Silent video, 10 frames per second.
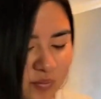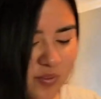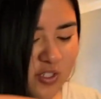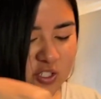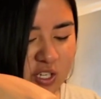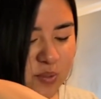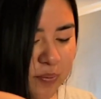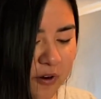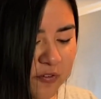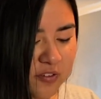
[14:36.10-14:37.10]
It's
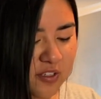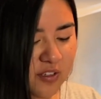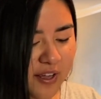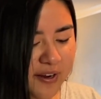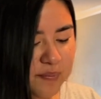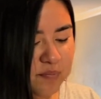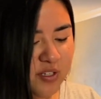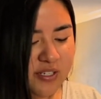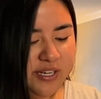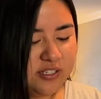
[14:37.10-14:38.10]
perfectly light. The
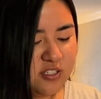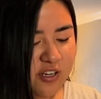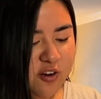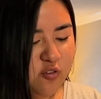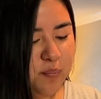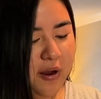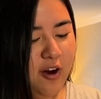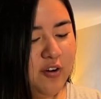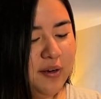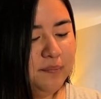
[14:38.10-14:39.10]
cake is not
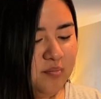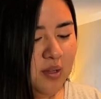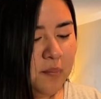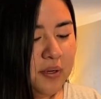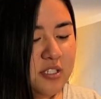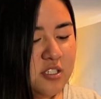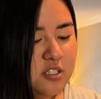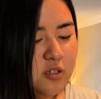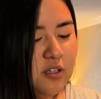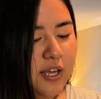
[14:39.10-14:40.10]
overpowering, but
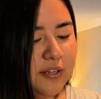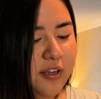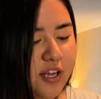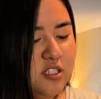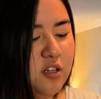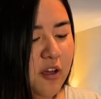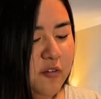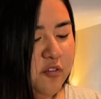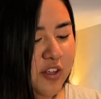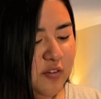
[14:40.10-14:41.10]
still like has a lot of
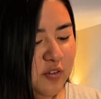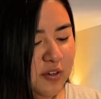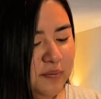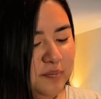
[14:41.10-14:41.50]
flavor.